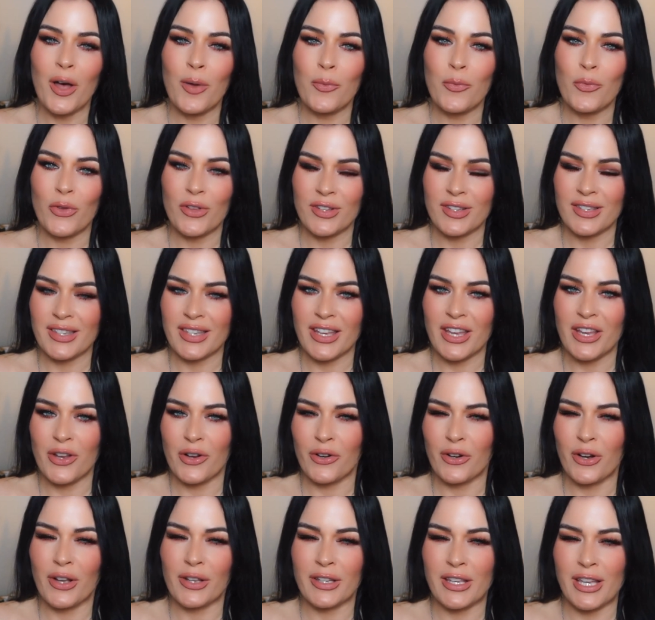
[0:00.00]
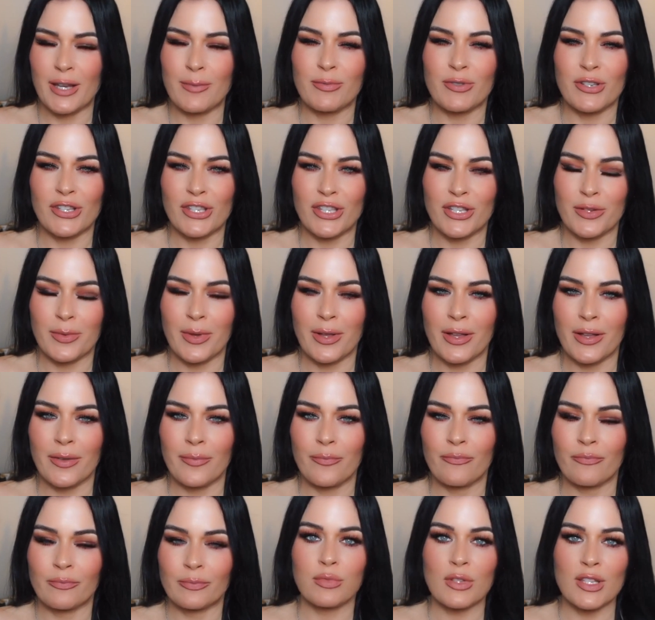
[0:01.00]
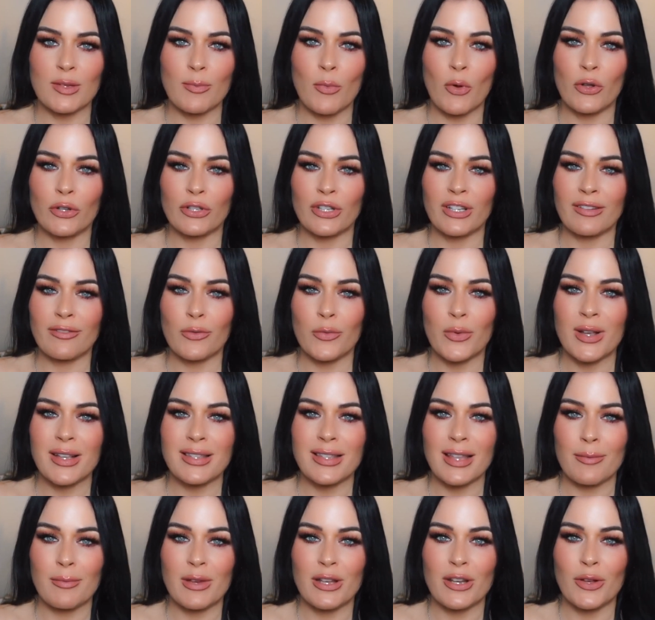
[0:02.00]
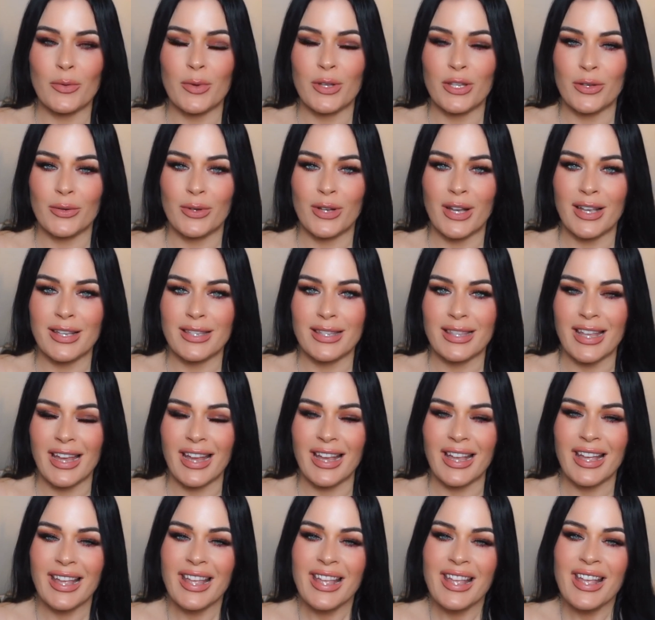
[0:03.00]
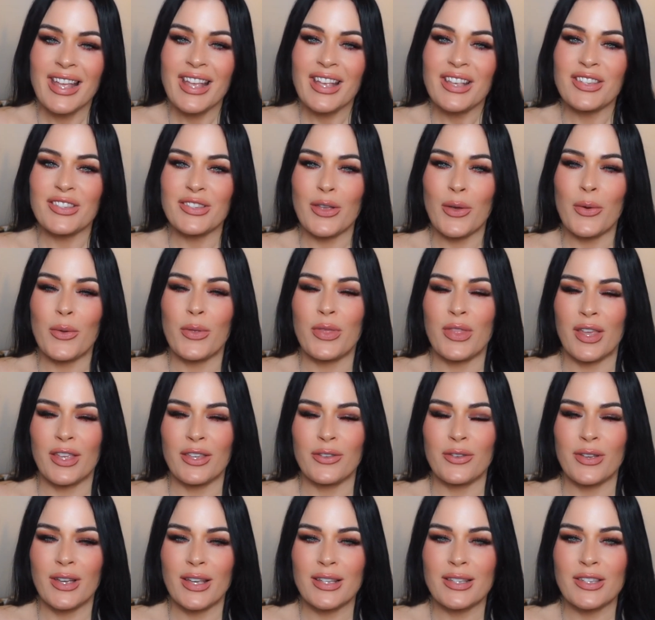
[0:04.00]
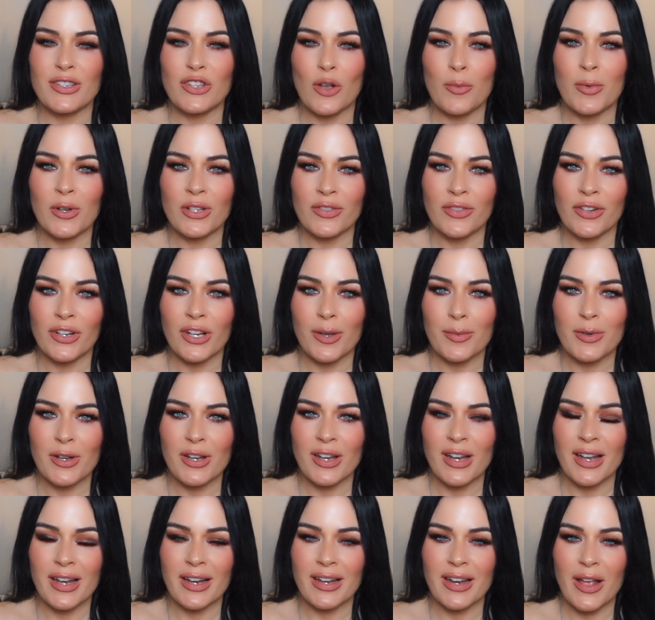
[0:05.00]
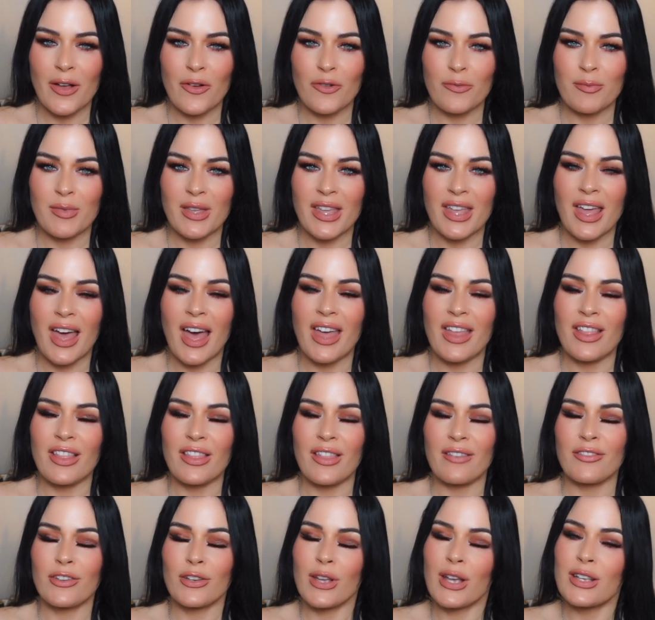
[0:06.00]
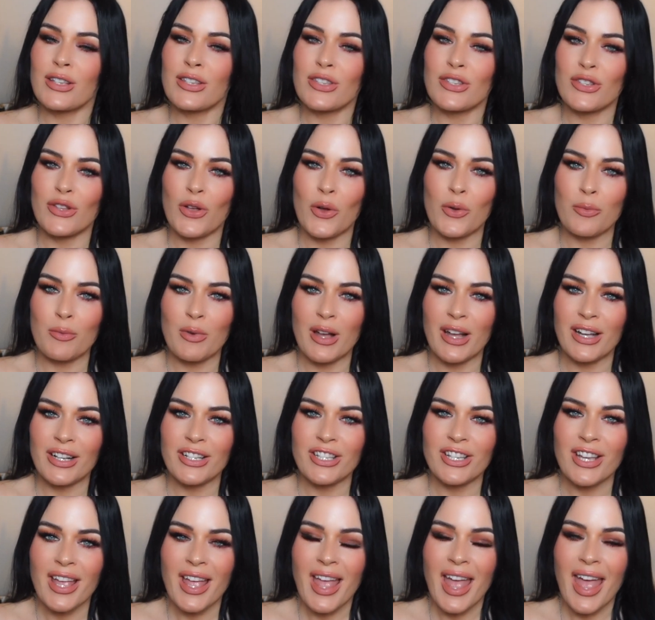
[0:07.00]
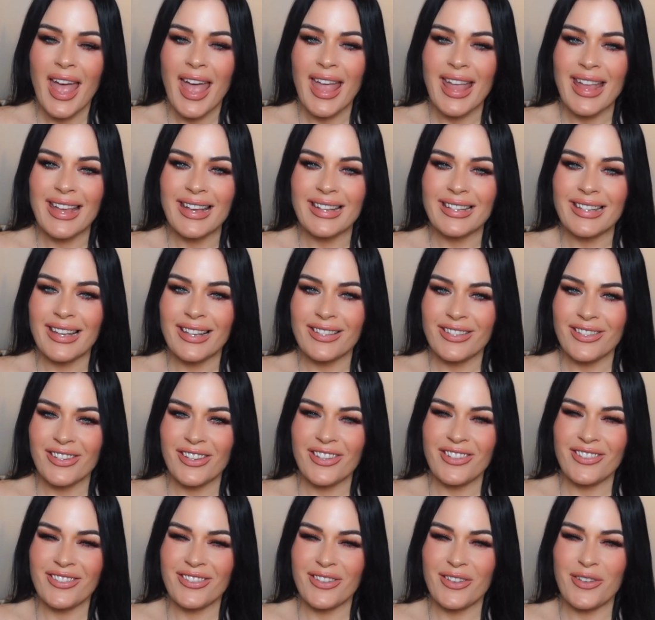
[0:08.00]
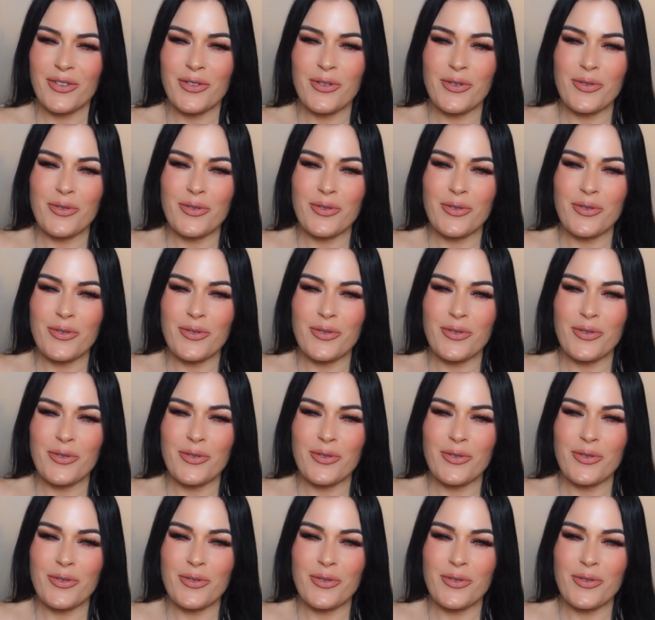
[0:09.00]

We'll see, or I'll keep just doing smaller giveaways. Let me know what you guys think. So thank you guys so much for coming and hanging out with me. I love you guys so much, and I'll see you soon. Bye.